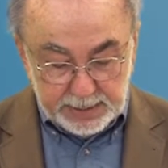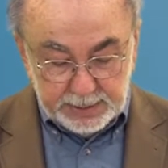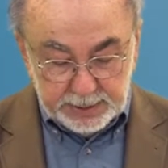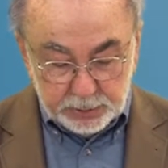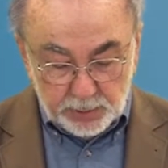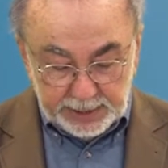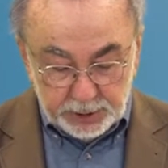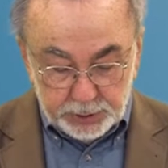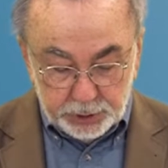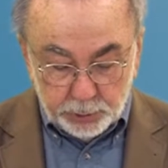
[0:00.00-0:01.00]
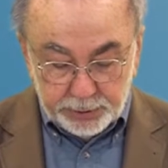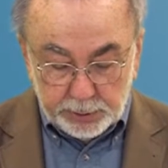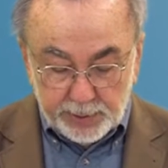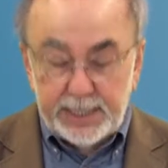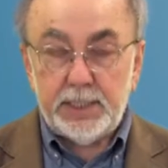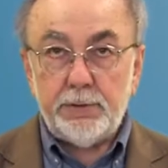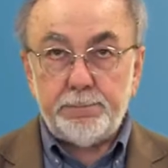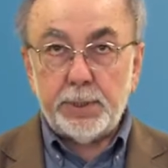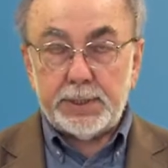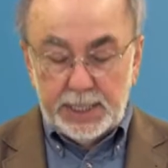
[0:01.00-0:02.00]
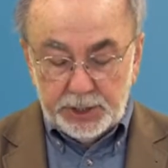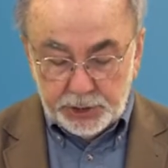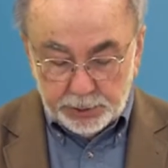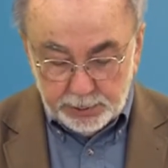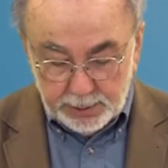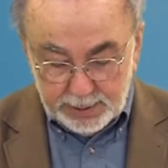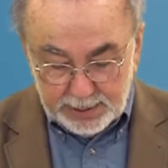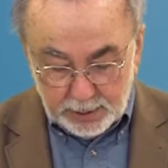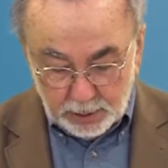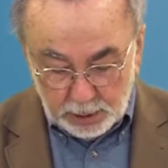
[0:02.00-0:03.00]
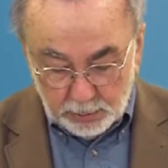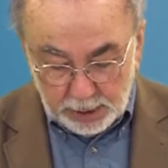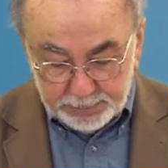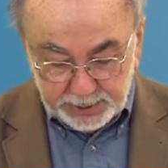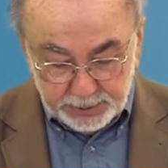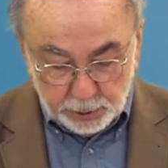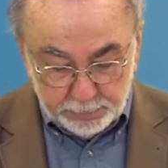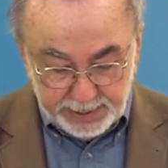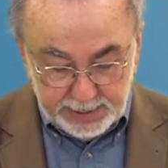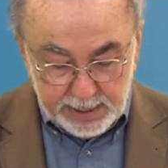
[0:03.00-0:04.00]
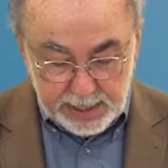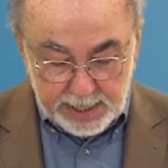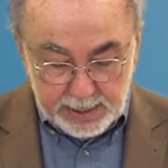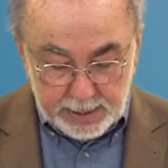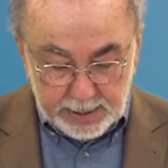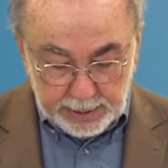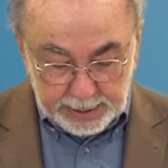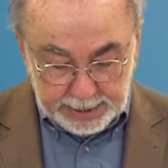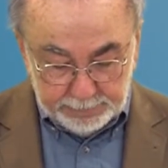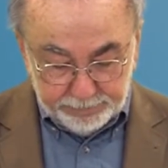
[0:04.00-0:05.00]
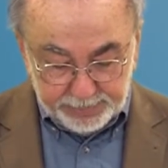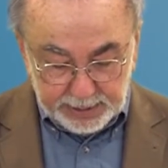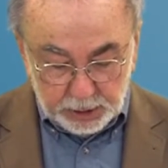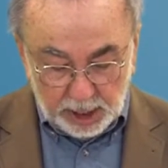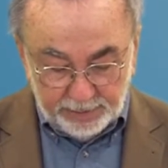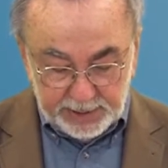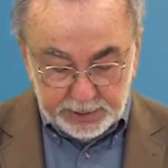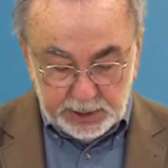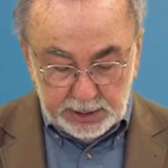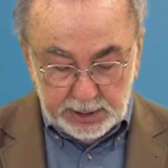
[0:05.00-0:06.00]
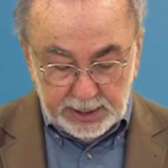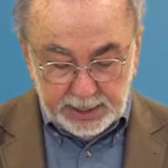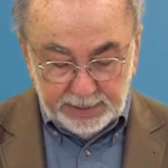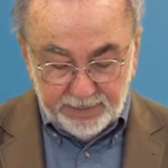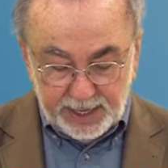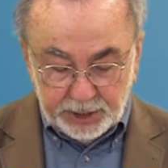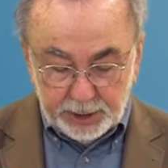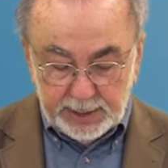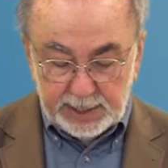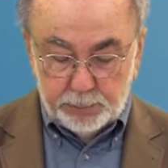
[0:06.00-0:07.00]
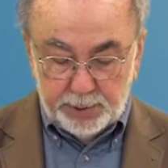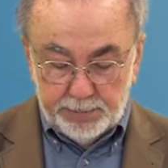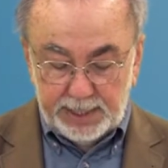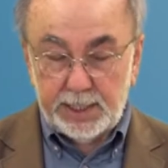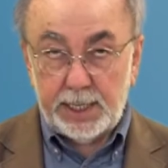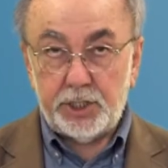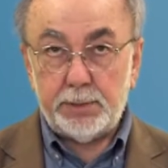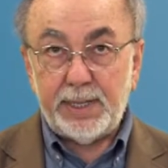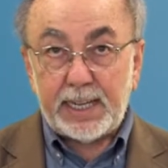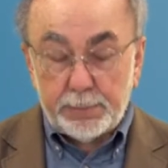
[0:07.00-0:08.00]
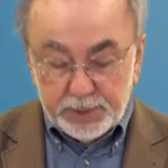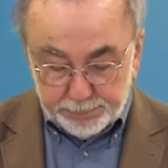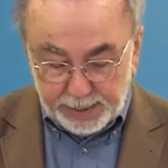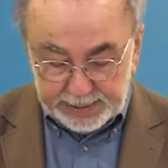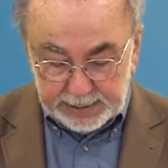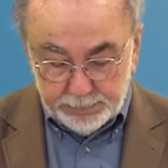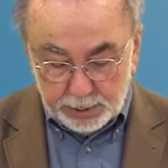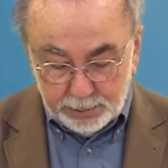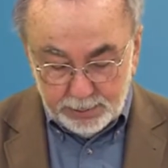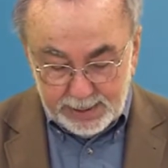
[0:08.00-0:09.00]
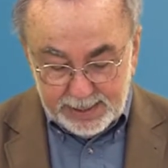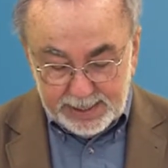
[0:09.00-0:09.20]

The distraction shows creative potential, all options open. Um, novelty, invention, experimentation becomes possible.